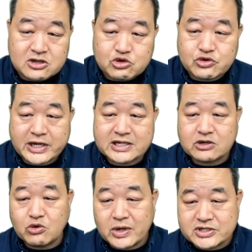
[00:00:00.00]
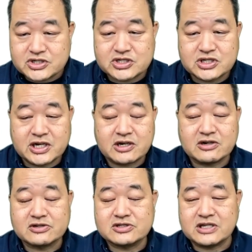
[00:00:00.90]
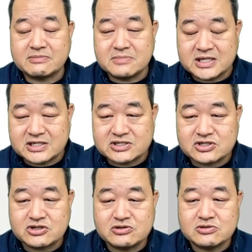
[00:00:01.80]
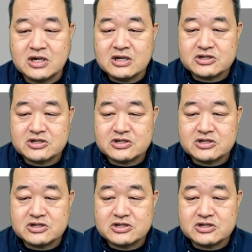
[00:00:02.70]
creating questionnaires and means to